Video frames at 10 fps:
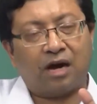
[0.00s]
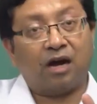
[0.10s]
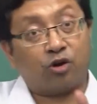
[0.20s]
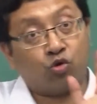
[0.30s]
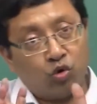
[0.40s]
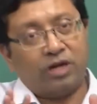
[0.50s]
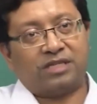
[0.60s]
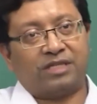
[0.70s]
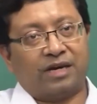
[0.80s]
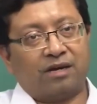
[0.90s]
a rule
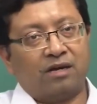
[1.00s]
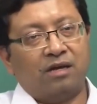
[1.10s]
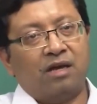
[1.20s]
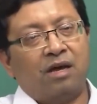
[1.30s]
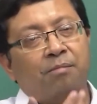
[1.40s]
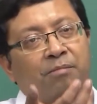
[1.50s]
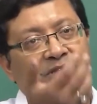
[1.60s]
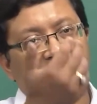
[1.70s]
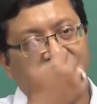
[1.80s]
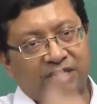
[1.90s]
is there,
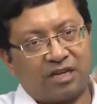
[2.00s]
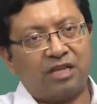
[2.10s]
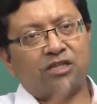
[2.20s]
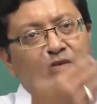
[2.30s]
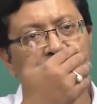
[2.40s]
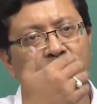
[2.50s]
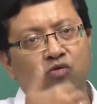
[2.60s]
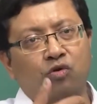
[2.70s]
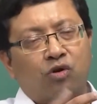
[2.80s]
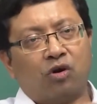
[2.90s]
but the results of the
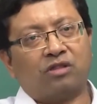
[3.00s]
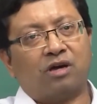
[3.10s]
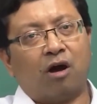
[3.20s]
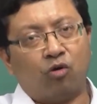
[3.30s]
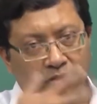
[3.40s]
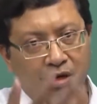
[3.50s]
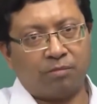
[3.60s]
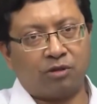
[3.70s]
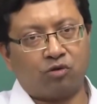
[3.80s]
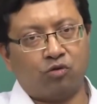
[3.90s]
rule or the
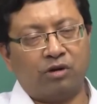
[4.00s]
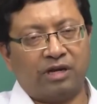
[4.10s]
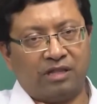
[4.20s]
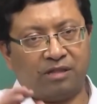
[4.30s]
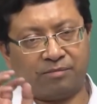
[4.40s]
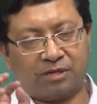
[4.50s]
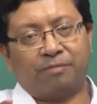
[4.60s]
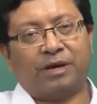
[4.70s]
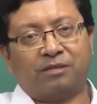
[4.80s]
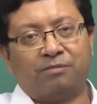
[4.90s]
outcome of the rule in some
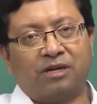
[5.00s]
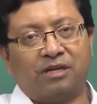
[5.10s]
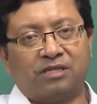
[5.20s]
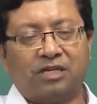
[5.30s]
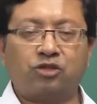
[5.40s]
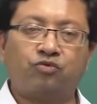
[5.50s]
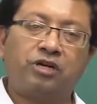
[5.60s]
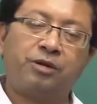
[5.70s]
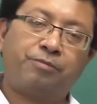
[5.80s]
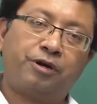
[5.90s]
mathematical sense will
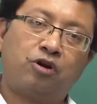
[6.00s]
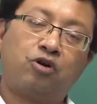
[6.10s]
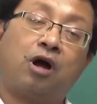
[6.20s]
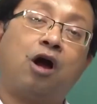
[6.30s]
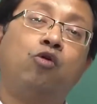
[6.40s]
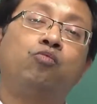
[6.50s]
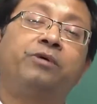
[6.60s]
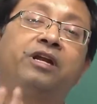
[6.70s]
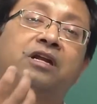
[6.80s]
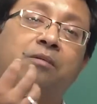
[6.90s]
depend on how
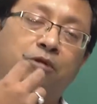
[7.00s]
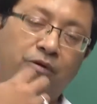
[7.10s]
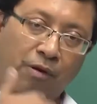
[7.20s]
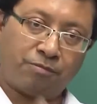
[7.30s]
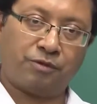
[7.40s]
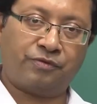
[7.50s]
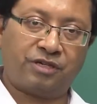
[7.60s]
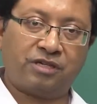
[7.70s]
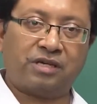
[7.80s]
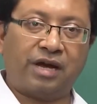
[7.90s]
many number of
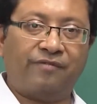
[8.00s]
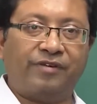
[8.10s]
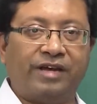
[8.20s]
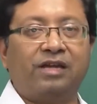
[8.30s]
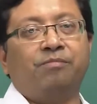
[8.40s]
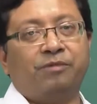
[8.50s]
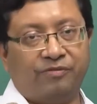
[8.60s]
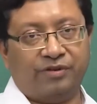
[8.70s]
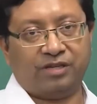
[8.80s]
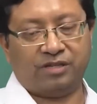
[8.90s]
observations I have taken
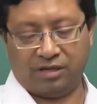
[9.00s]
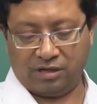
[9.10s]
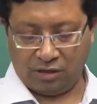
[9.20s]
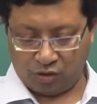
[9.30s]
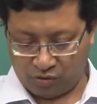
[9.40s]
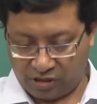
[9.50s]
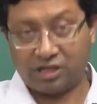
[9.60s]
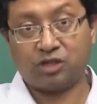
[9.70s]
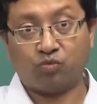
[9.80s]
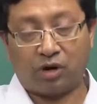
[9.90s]
previously. So, this
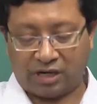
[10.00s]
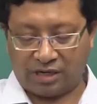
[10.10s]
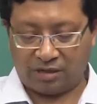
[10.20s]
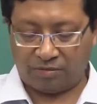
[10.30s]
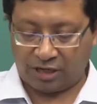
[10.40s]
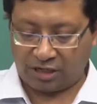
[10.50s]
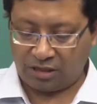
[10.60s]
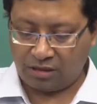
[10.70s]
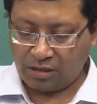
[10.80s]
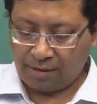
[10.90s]
is what it is
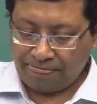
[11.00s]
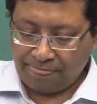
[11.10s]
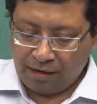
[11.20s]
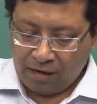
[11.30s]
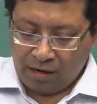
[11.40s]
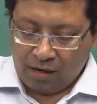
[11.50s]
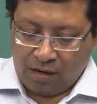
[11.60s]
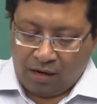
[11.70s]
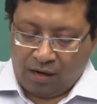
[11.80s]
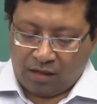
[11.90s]
mentioned.
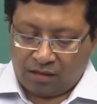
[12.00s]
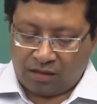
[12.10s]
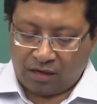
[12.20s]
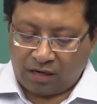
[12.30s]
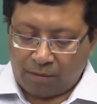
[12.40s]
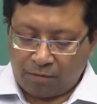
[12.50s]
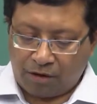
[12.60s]
The number